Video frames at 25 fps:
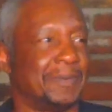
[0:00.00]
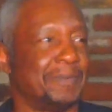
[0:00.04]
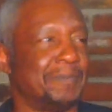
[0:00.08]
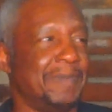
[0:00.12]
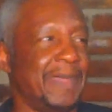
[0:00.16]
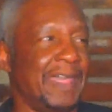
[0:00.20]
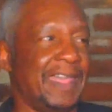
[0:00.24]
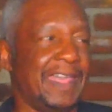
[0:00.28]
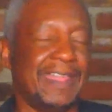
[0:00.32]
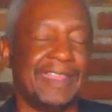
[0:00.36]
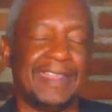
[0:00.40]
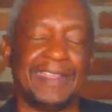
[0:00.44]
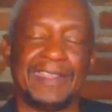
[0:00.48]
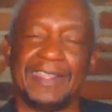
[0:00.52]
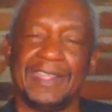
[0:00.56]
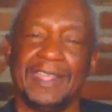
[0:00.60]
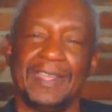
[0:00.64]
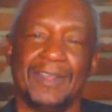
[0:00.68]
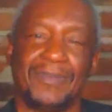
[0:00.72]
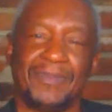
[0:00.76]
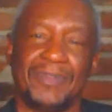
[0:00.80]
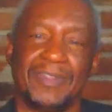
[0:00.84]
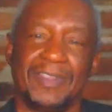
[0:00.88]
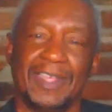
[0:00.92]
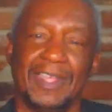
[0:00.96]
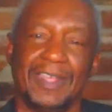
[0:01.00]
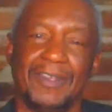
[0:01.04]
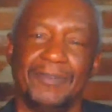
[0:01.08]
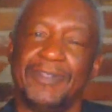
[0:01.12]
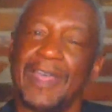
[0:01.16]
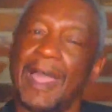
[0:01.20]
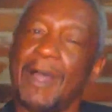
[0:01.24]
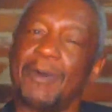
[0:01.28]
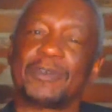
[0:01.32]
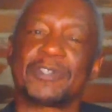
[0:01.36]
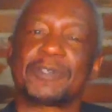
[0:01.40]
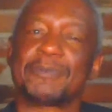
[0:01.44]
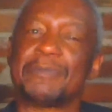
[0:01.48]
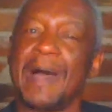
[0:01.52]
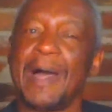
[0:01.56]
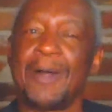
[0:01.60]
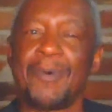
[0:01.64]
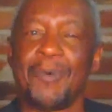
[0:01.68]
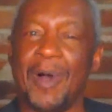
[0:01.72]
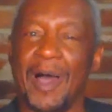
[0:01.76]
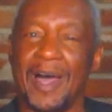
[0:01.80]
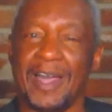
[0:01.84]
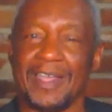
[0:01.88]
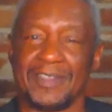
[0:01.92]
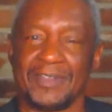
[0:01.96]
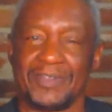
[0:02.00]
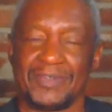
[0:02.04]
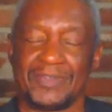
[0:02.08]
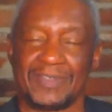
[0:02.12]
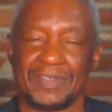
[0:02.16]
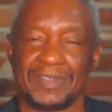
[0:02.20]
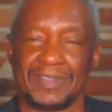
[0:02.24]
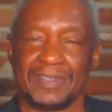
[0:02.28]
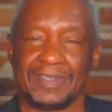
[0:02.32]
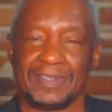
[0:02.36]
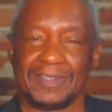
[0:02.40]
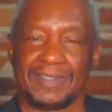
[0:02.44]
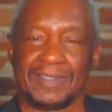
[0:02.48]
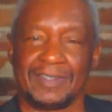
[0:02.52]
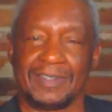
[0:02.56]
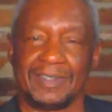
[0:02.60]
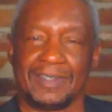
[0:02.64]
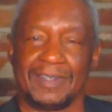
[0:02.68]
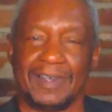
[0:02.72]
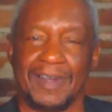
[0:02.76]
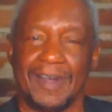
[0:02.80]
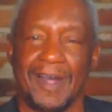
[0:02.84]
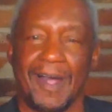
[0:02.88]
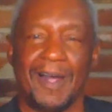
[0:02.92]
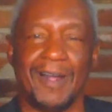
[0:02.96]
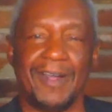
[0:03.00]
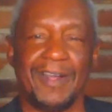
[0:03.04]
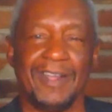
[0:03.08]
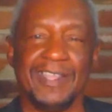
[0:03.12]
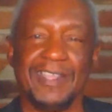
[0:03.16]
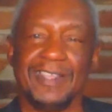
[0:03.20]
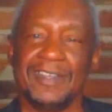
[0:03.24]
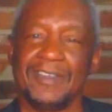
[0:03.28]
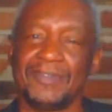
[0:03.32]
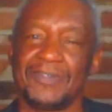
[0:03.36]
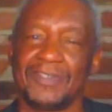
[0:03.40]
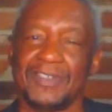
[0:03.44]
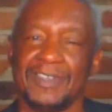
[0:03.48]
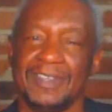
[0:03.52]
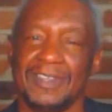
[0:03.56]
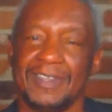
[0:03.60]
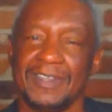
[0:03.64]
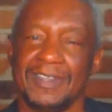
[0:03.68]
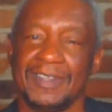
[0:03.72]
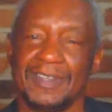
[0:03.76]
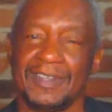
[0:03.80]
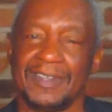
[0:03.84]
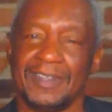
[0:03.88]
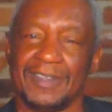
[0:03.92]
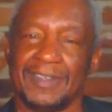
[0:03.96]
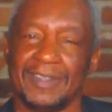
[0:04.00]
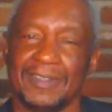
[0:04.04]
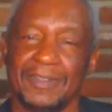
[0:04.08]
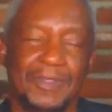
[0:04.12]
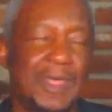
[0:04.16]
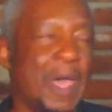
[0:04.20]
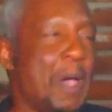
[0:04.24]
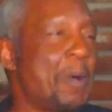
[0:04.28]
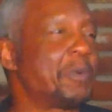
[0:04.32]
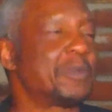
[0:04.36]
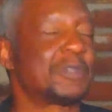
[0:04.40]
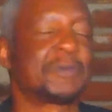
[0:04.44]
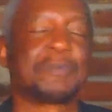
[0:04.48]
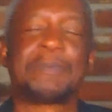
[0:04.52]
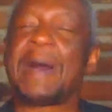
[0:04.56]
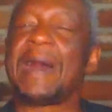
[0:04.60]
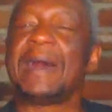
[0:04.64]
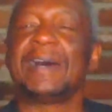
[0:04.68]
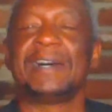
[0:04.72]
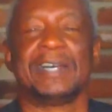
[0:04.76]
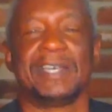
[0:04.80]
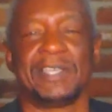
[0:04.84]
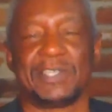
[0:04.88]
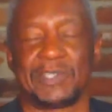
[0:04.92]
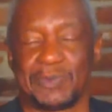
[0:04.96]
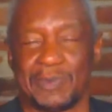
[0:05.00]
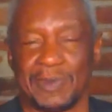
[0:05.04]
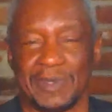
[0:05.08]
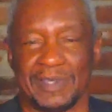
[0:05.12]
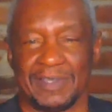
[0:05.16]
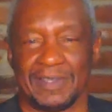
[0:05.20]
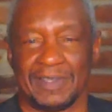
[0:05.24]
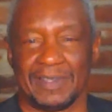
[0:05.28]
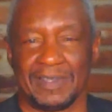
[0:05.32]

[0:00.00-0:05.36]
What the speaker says: man, if that was my wife, or if that was my husband.